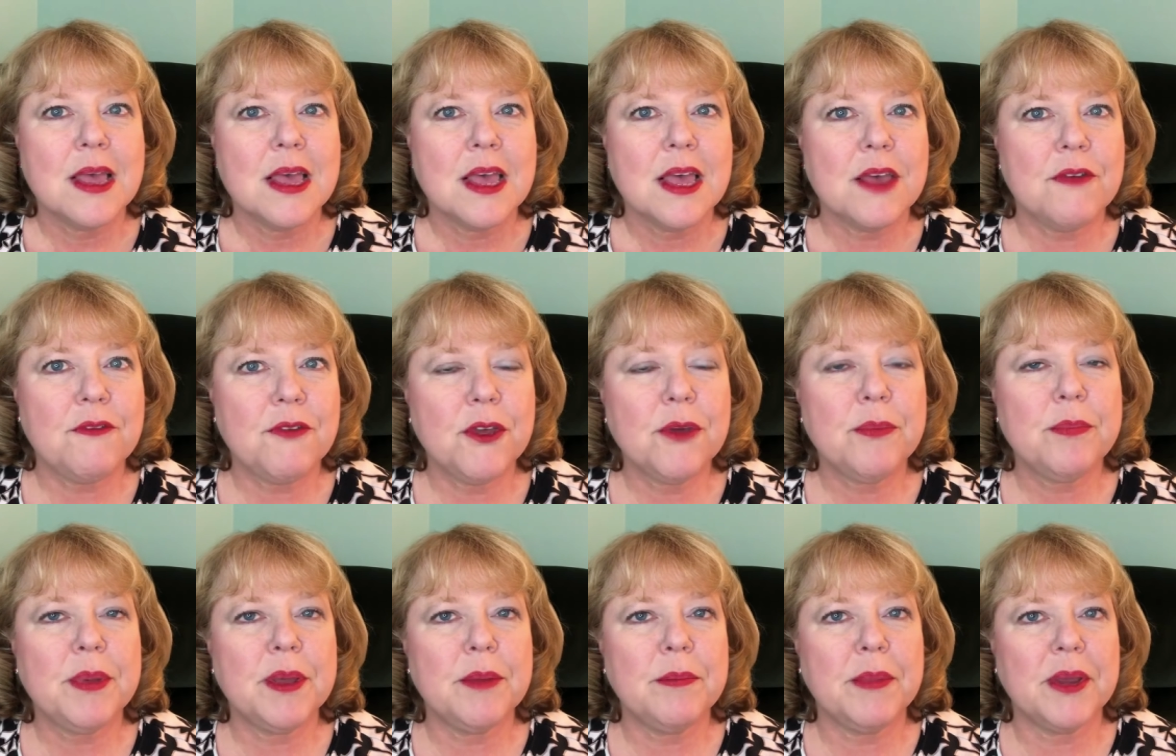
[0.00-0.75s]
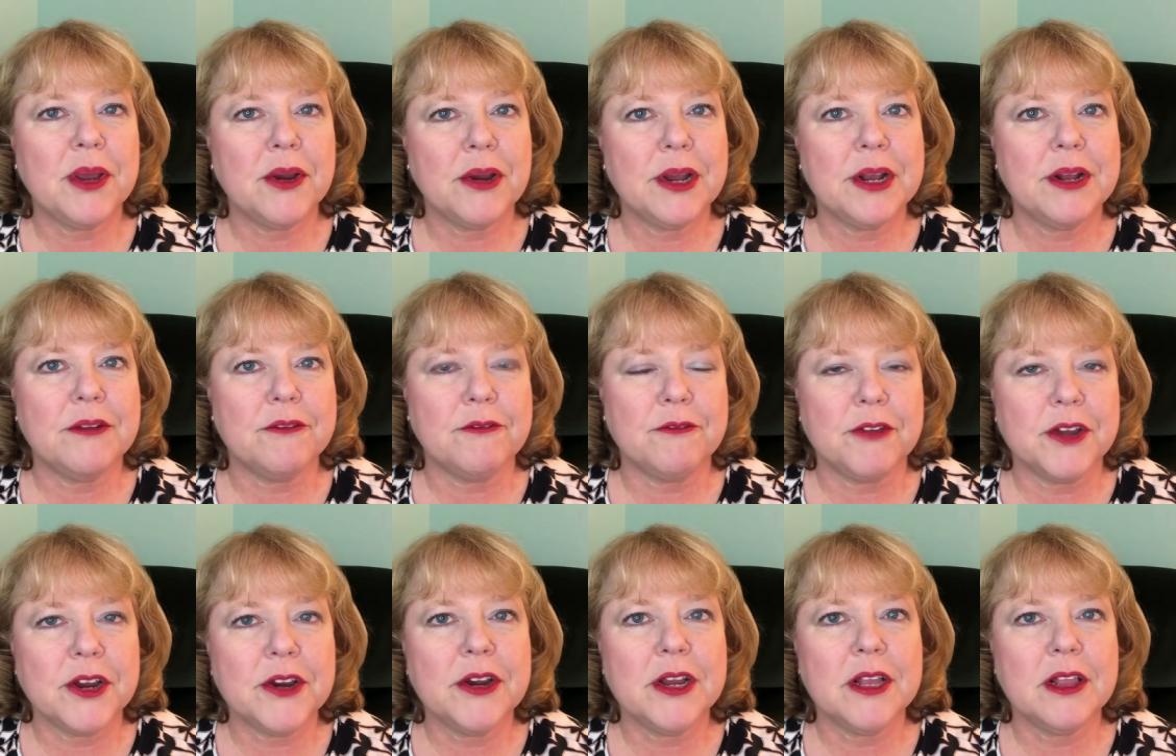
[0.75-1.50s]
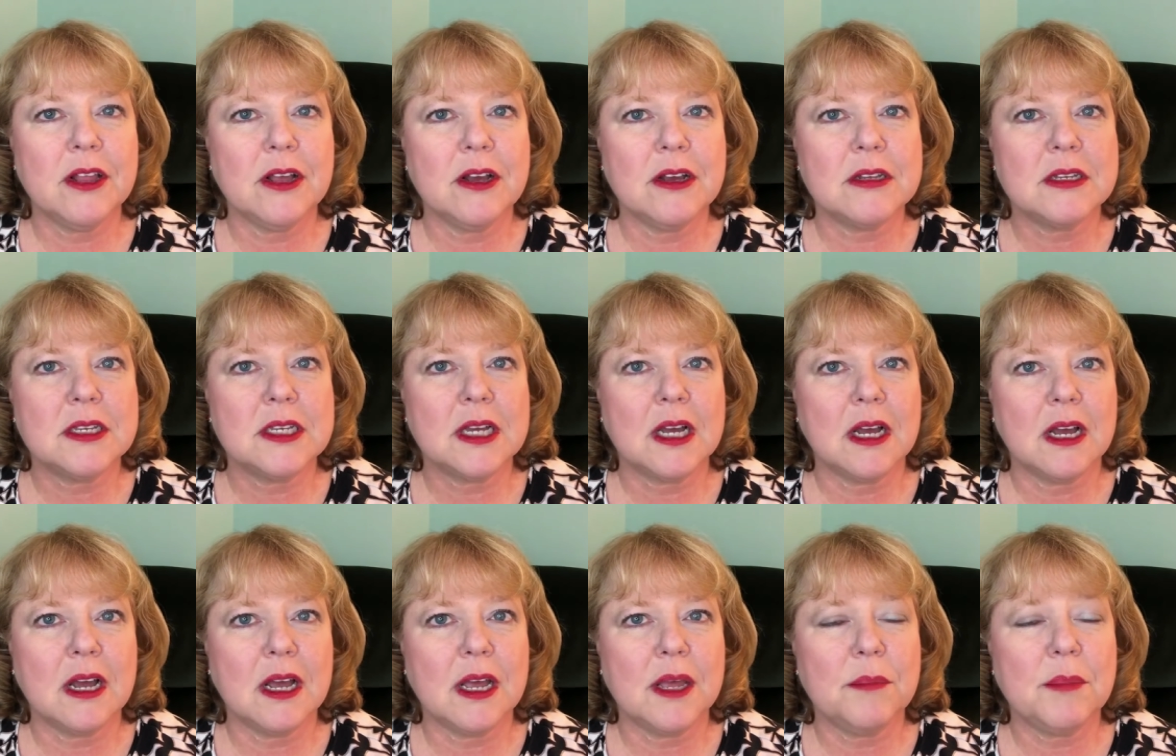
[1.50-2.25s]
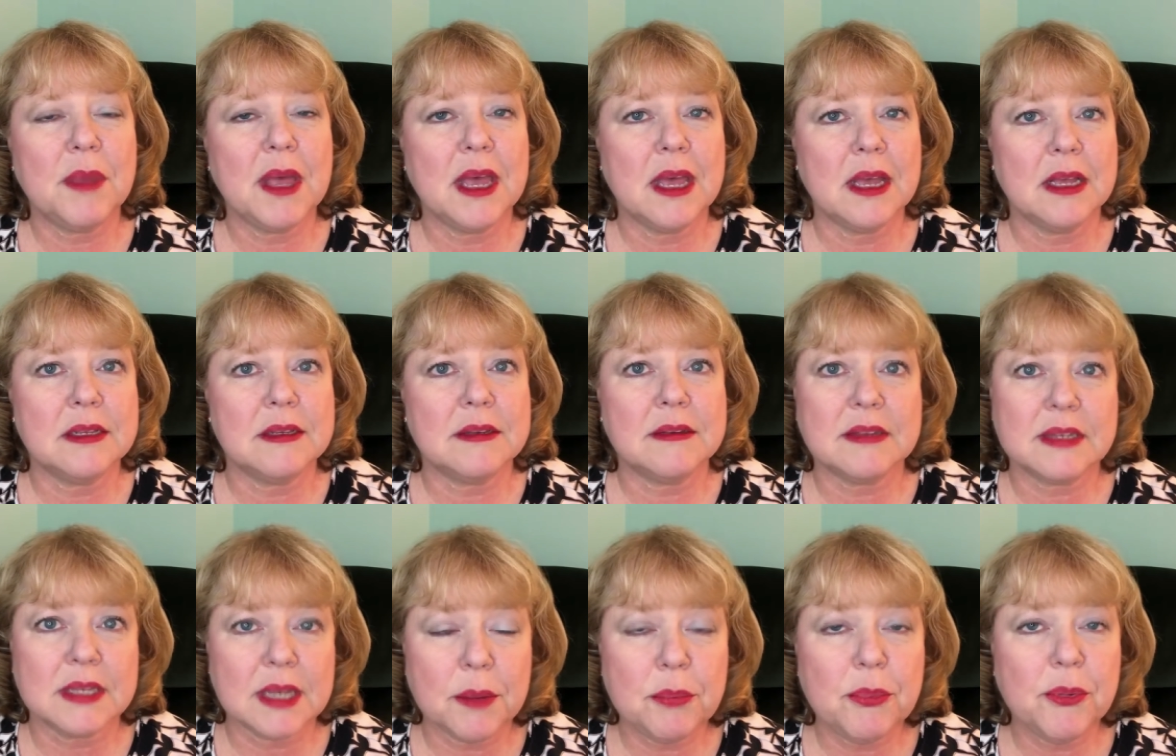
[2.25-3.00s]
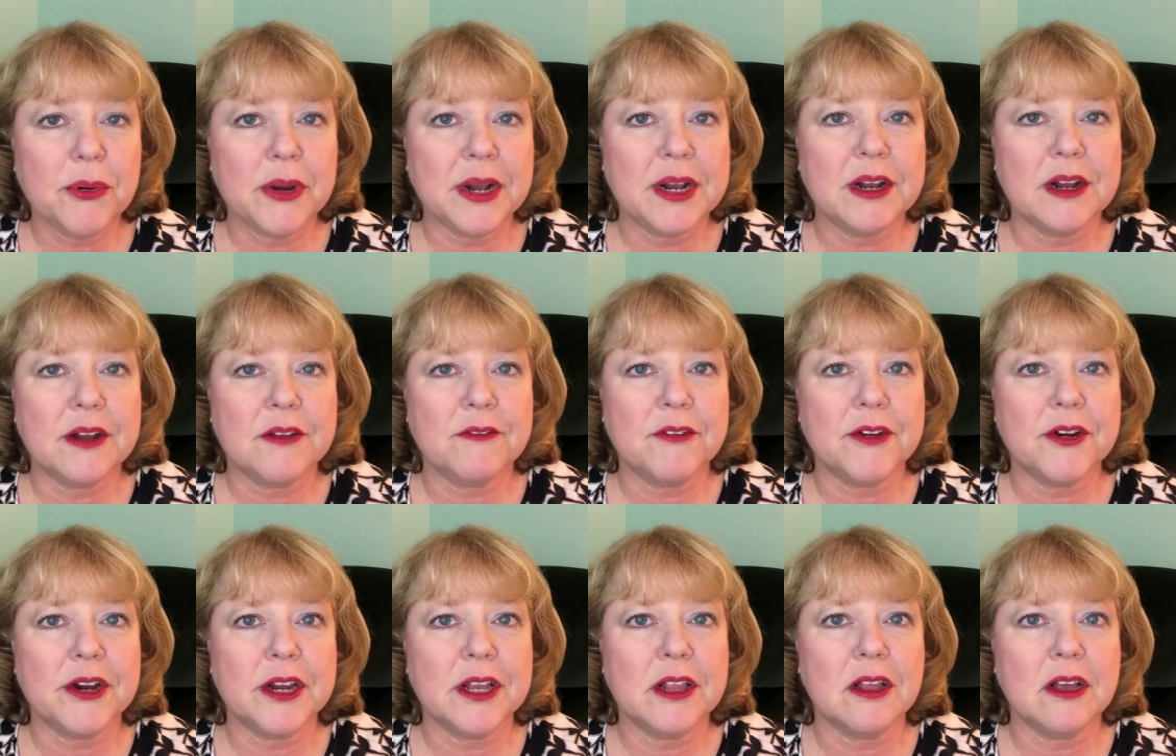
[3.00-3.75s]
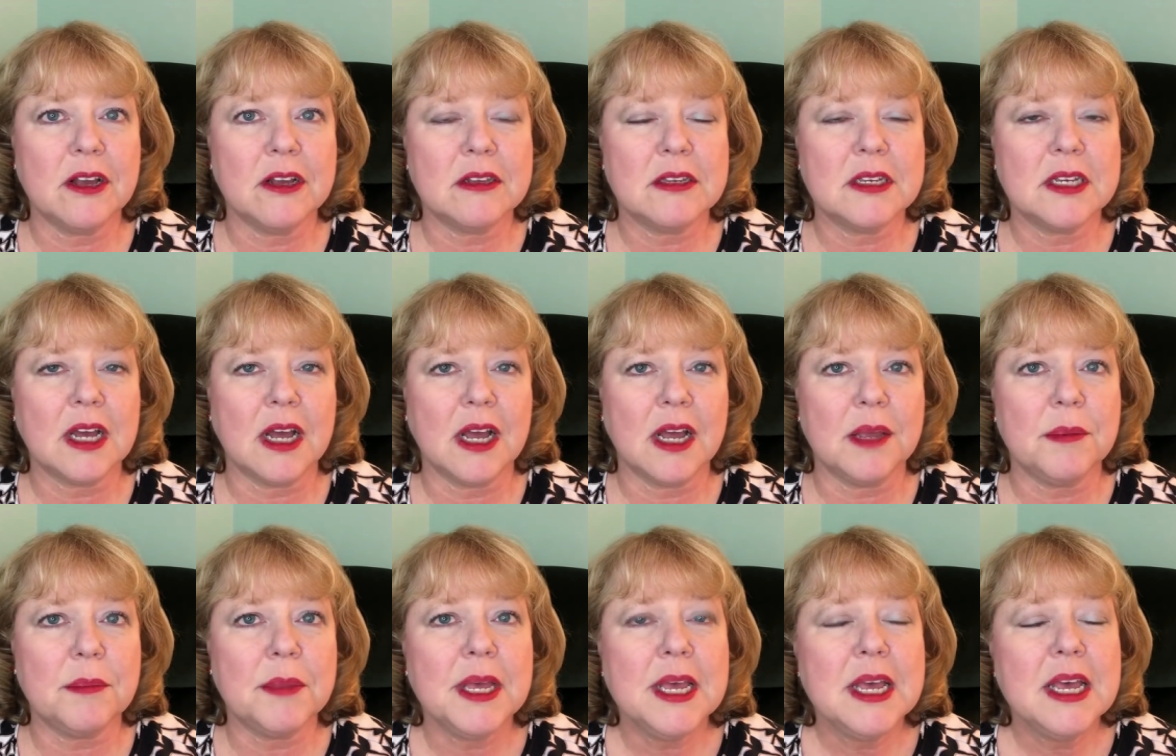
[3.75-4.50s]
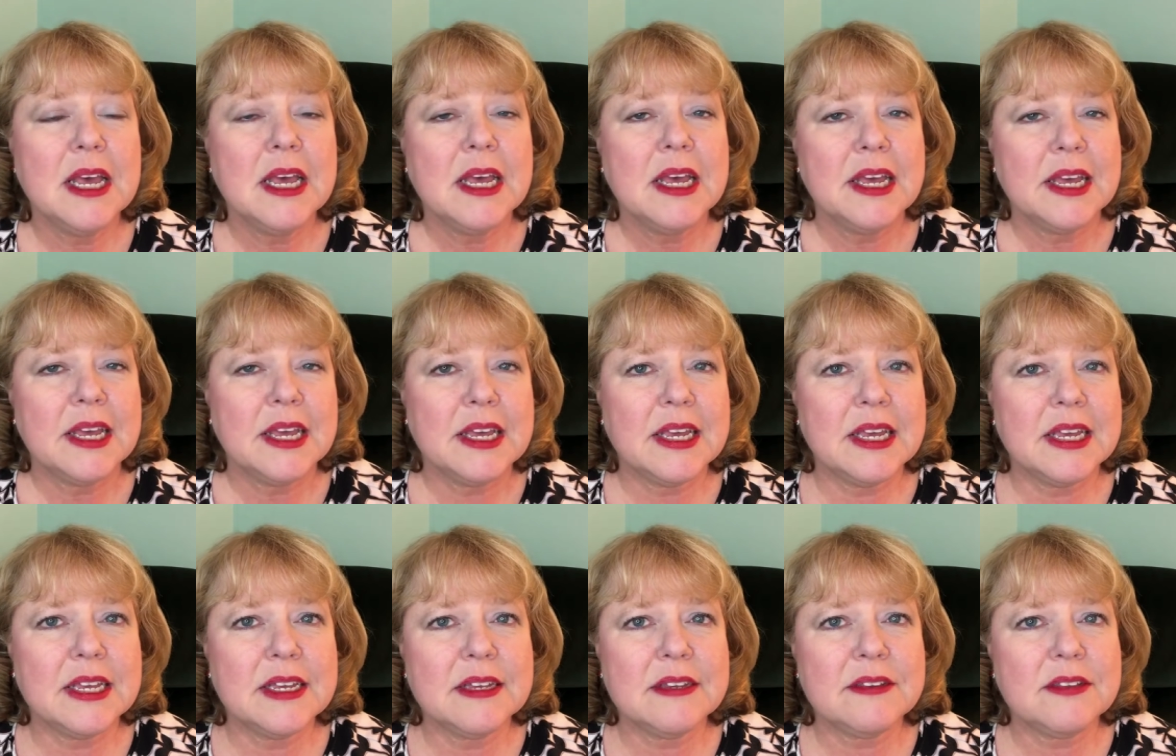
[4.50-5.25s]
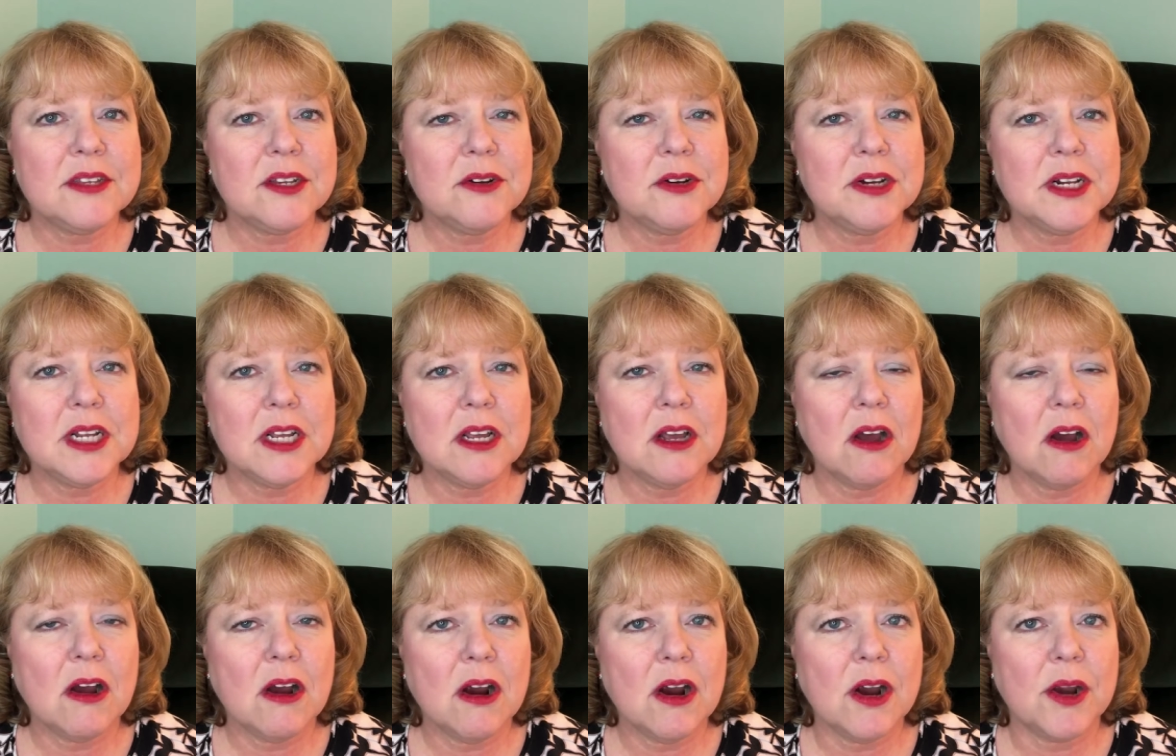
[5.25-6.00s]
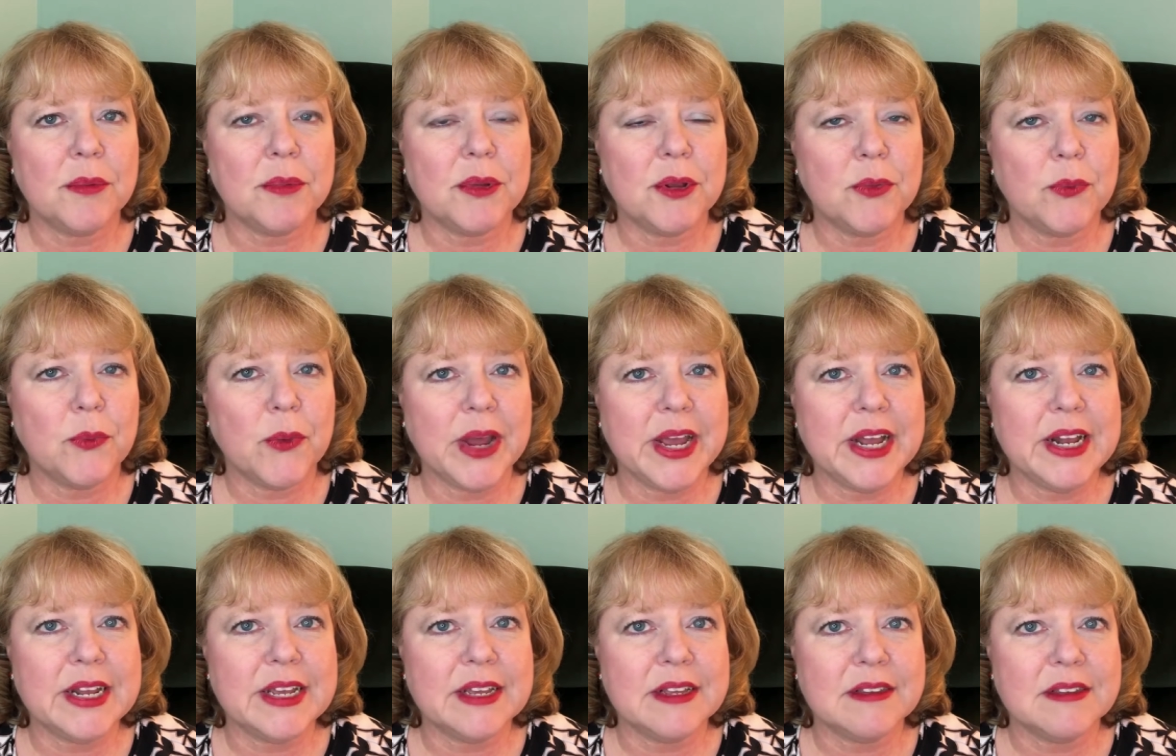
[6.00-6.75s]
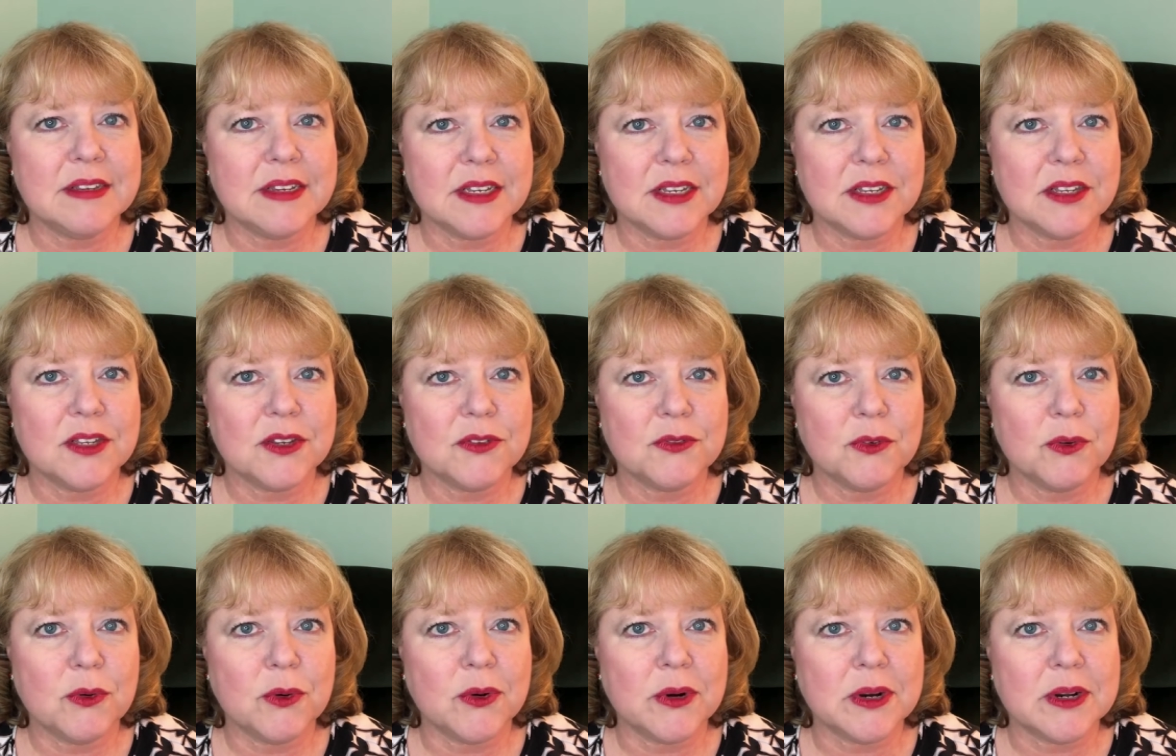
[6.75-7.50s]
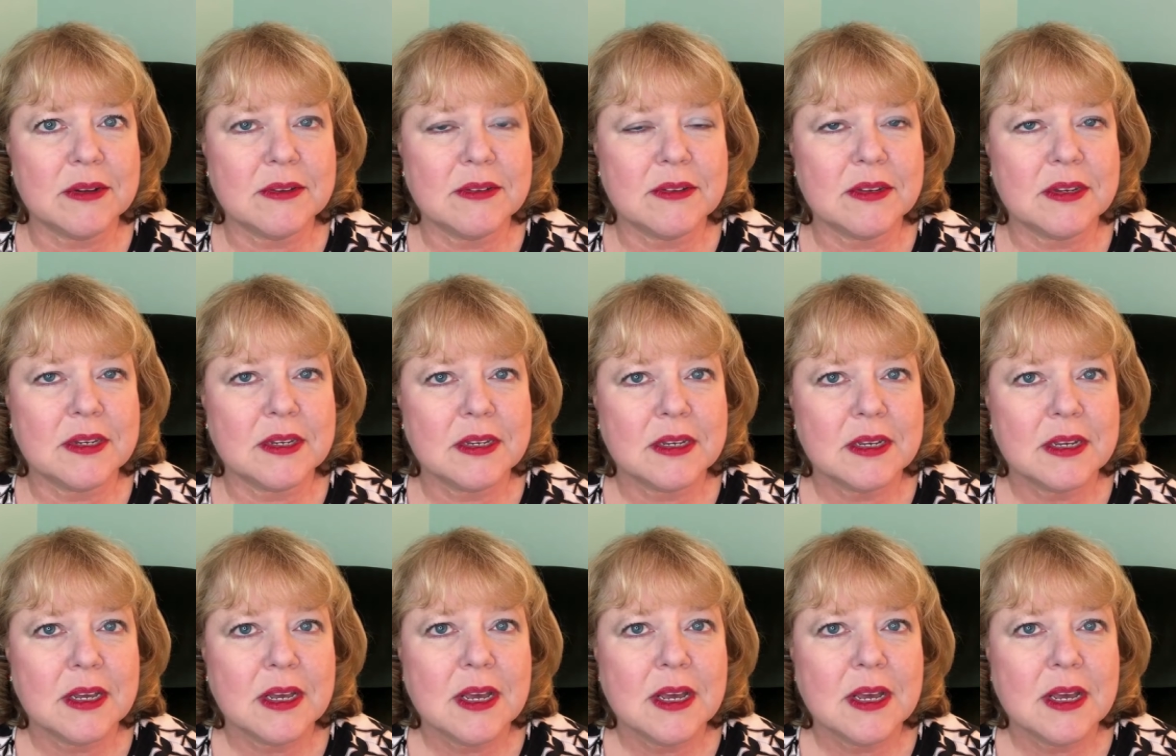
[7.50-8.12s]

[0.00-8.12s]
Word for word: If you've been married a very long time and separated a very long time, is there any harm in waiting to get divorced?